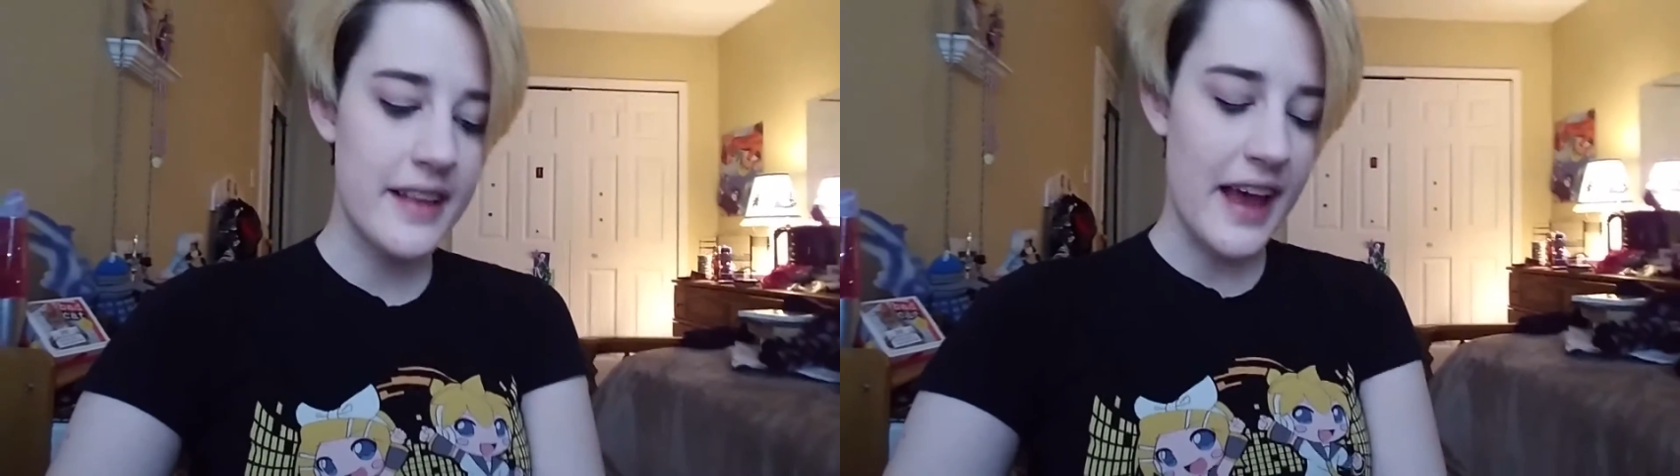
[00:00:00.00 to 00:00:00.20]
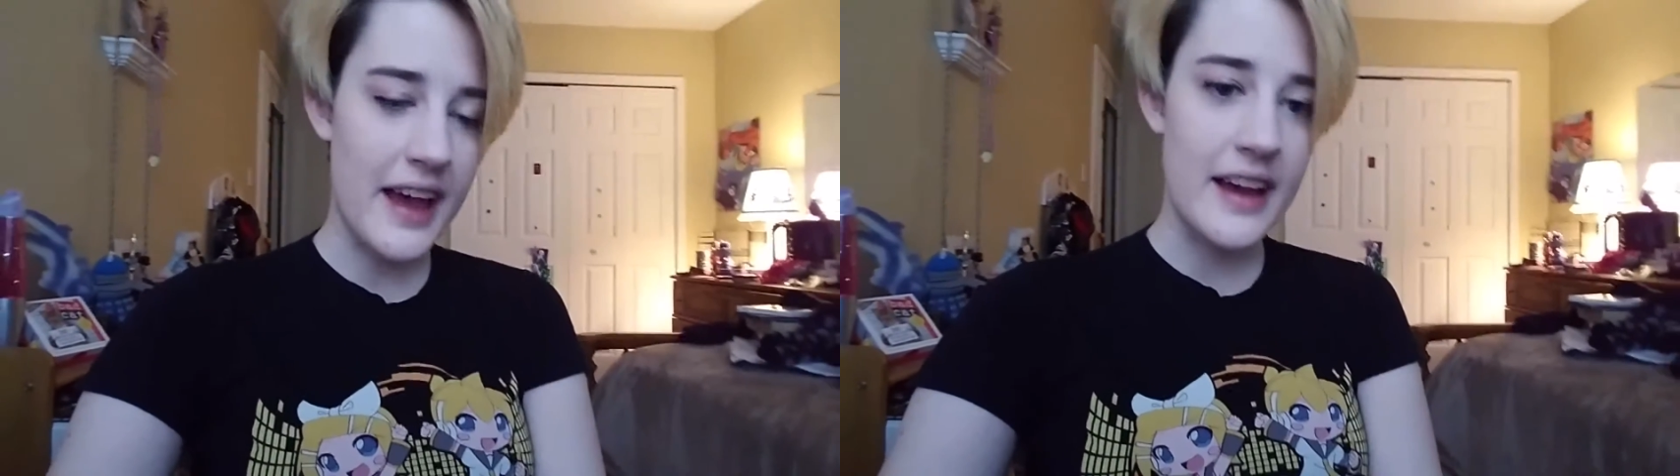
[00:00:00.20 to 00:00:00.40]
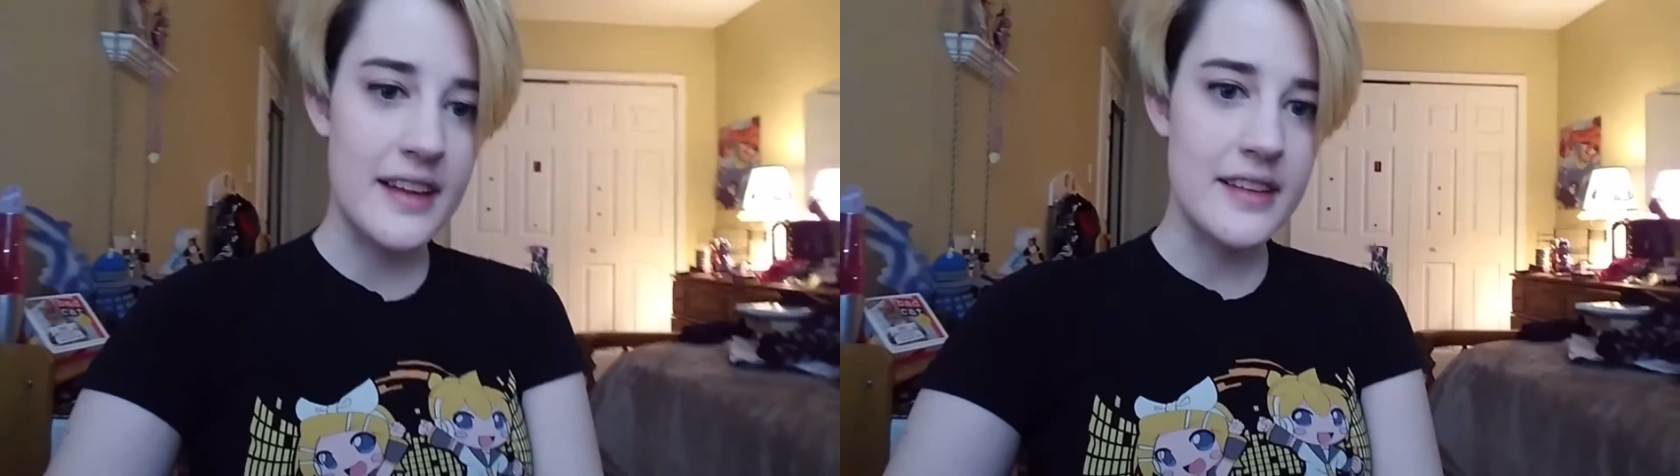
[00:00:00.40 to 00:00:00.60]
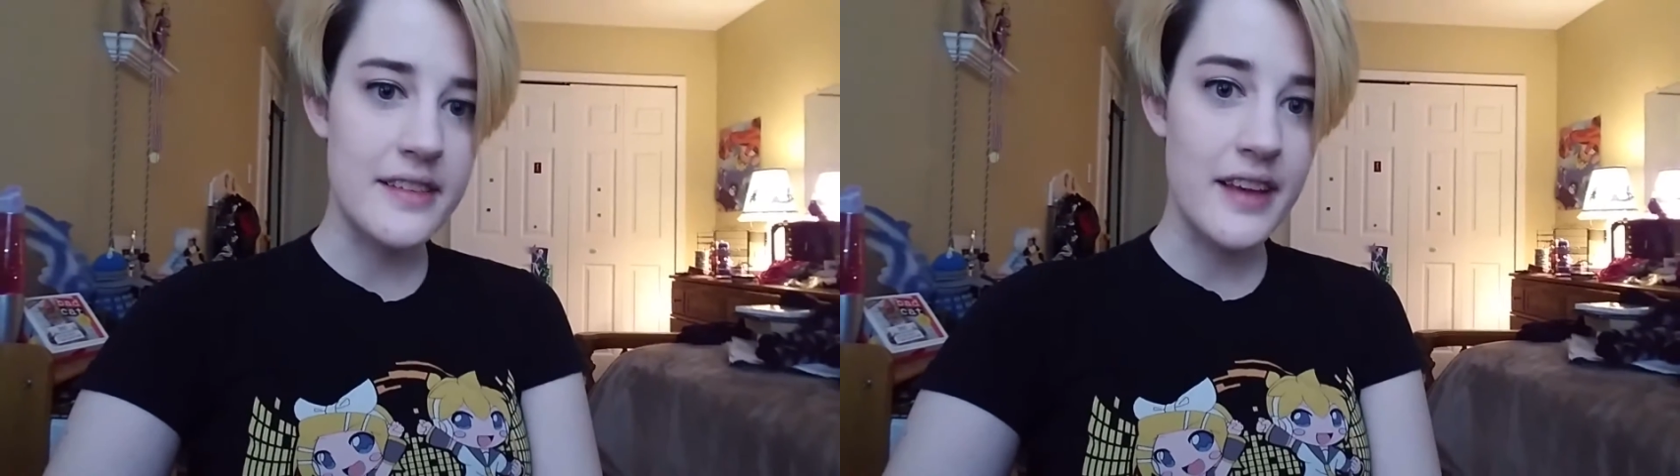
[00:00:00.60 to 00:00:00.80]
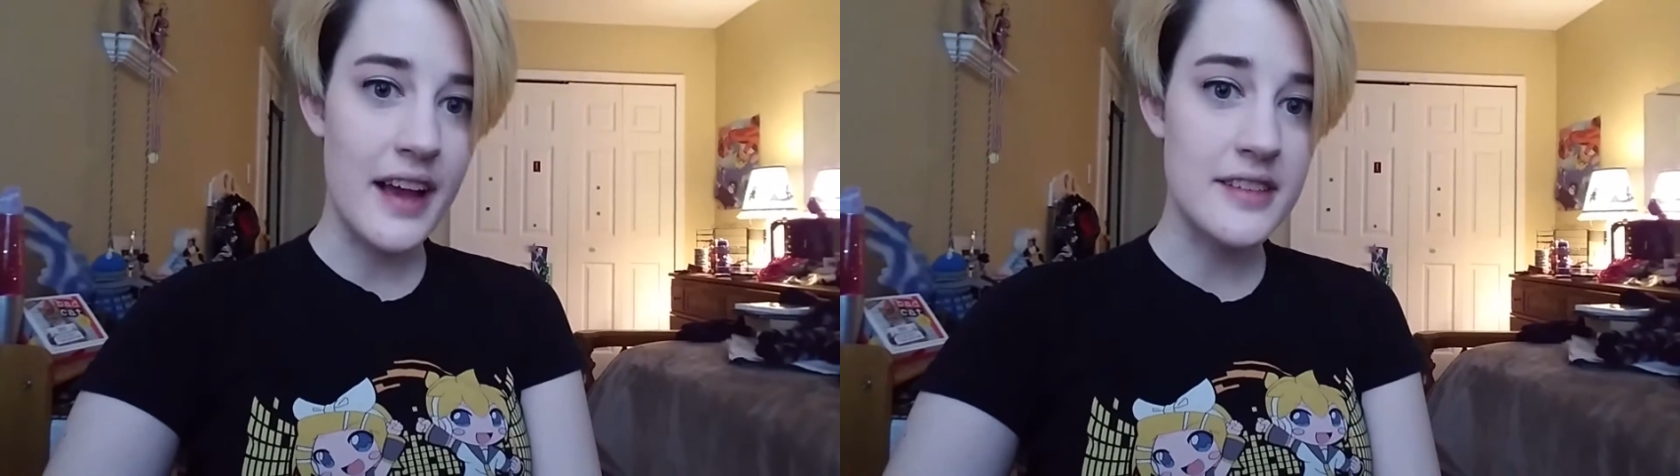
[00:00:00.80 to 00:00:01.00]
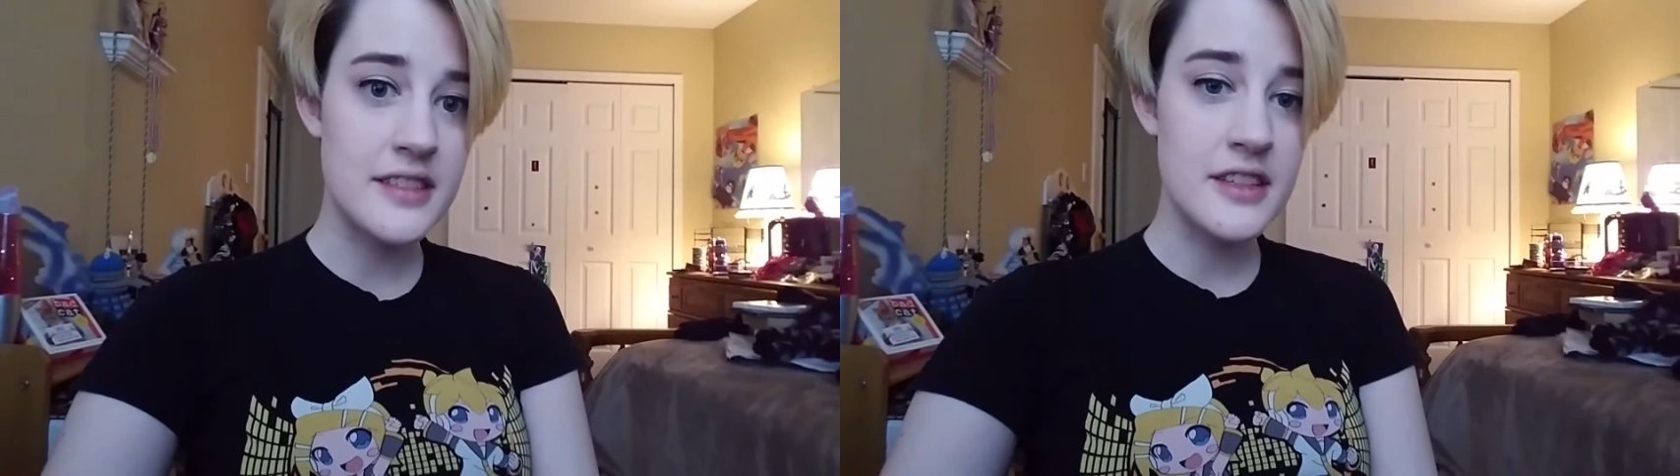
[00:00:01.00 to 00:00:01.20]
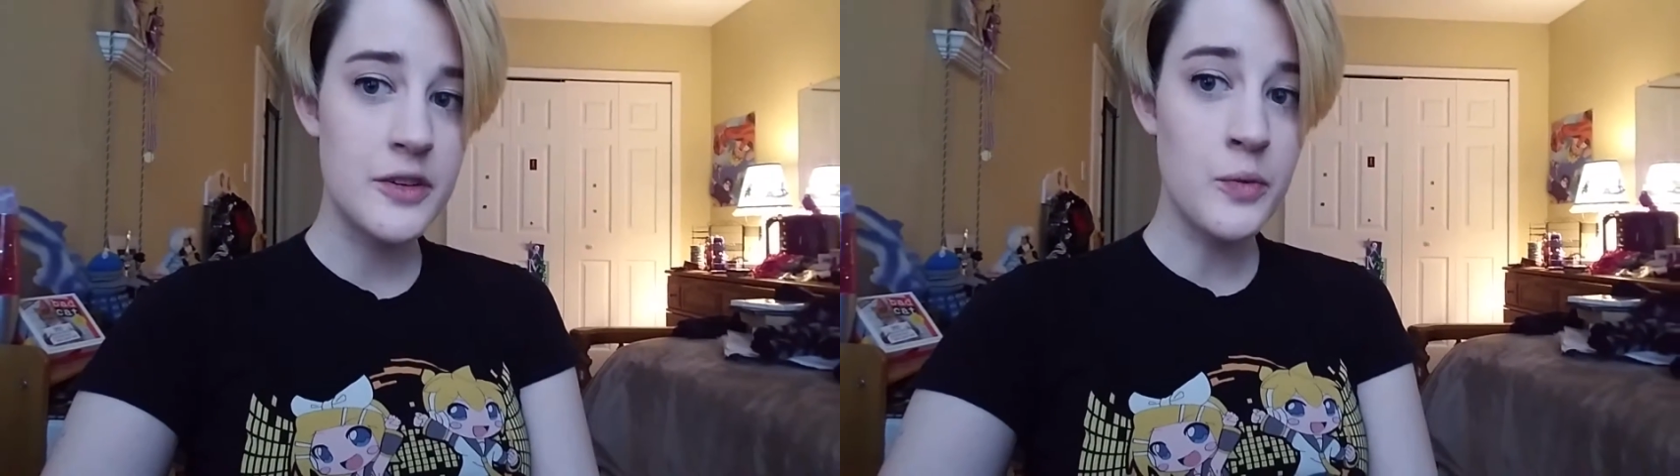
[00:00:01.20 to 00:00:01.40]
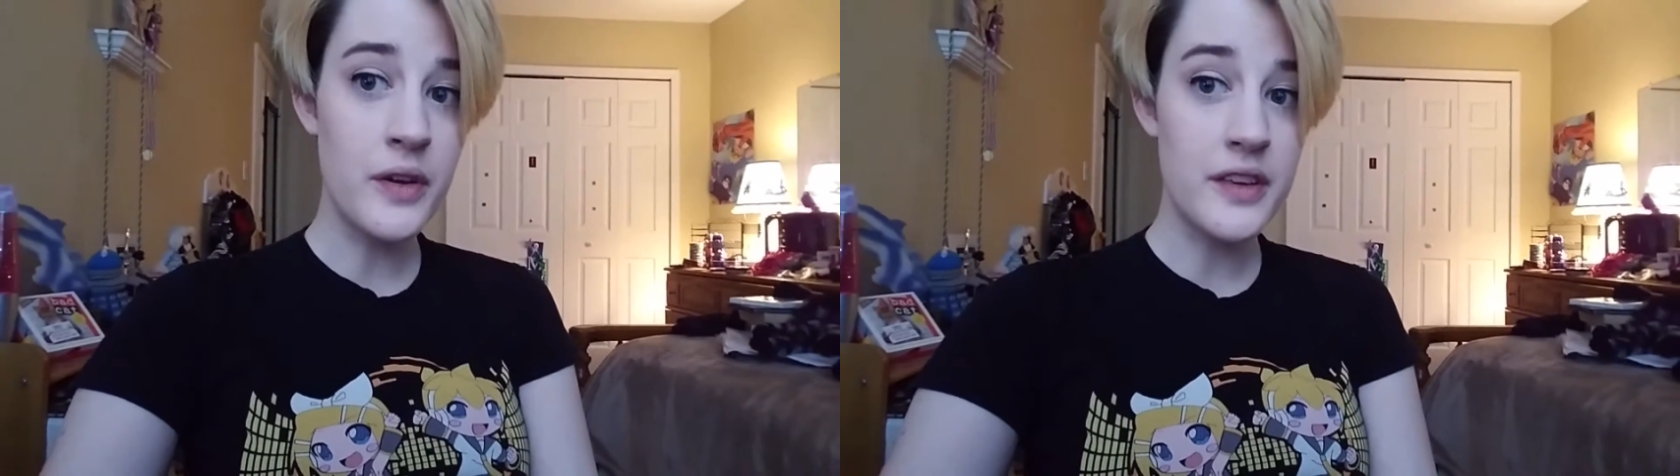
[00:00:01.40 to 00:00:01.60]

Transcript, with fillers: and I see one of